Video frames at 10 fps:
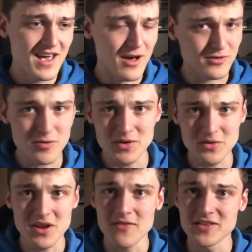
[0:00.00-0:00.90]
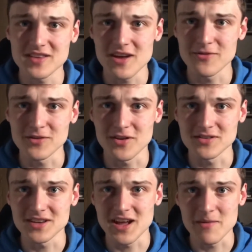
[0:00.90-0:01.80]
I was hoping I would have this guy for a
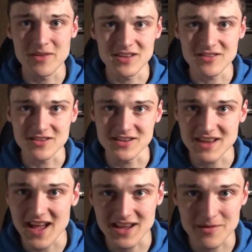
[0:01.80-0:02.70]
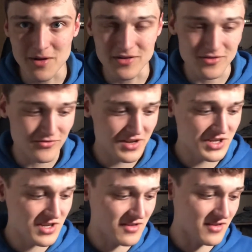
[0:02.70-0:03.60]
long time, and then he started attacking my other
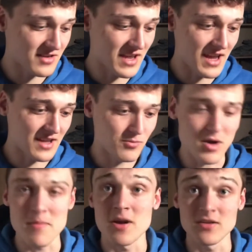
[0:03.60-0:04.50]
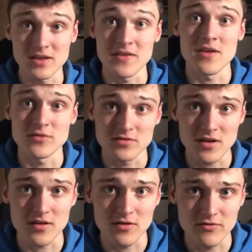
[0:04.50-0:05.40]
fish. He started attacking primarily the other
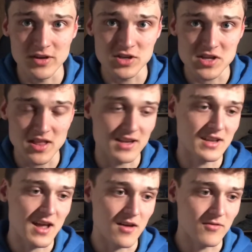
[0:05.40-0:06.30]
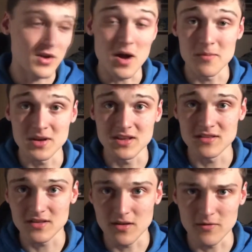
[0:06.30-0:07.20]
sucker fish. They like to have
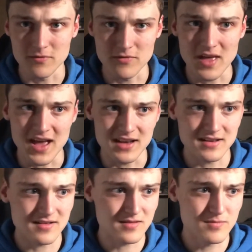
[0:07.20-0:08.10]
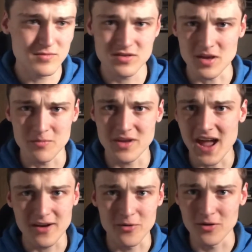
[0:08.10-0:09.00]
dominance of that
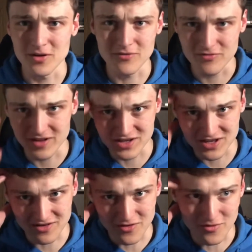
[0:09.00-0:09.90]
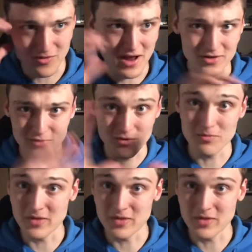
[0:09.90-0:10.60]
subcategory of fish. I don't know how to group